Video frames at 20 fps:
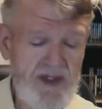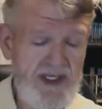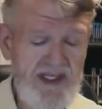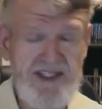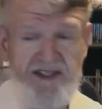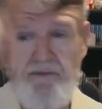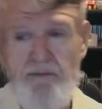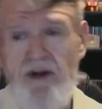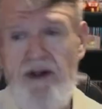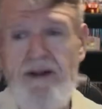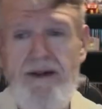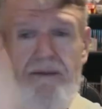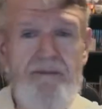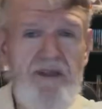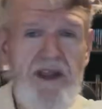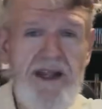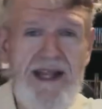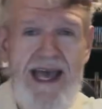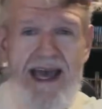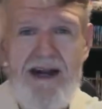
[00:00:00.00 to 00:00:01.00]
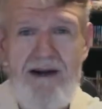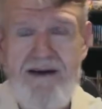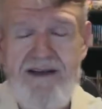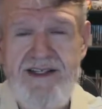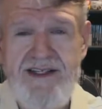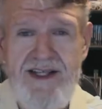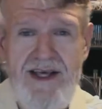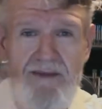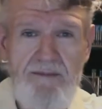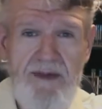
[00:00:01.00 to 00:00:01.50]
is pull up the
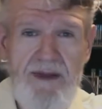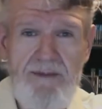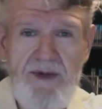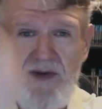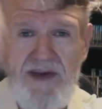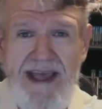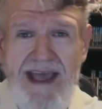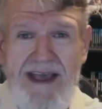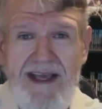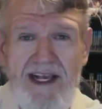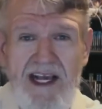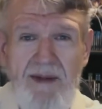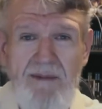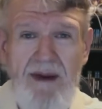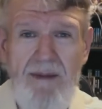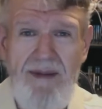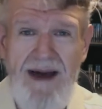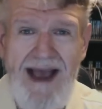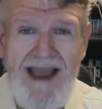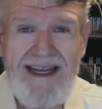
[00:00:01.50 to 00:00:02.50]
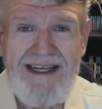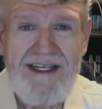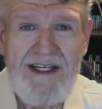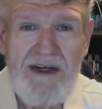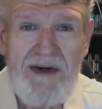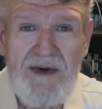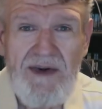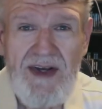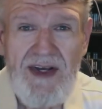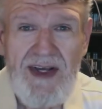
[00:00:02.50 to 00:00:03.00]
ladders that people can't come up behind you